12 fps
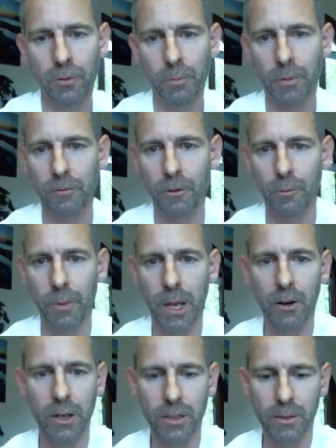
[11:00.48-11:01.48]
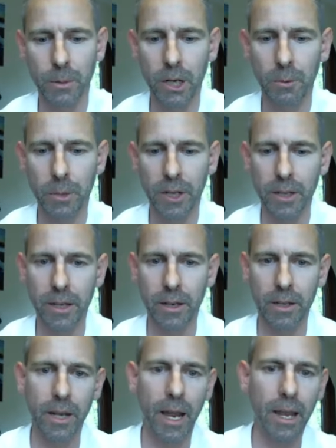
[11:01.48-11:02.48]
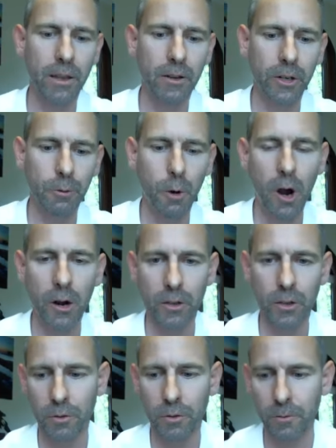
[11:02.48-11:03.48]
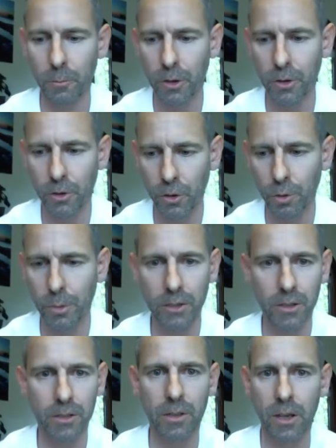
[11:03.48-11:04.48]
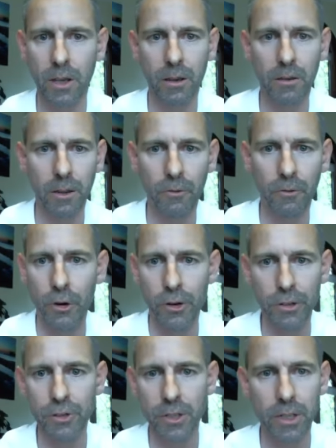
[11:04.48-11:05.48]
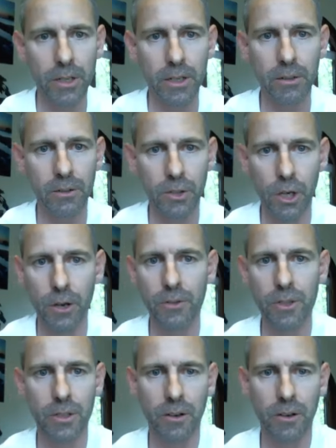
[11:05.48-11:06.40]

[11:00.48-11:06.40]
from their eyes as well. But at the end of the day, they're inquiring with you because they're very interested in your services.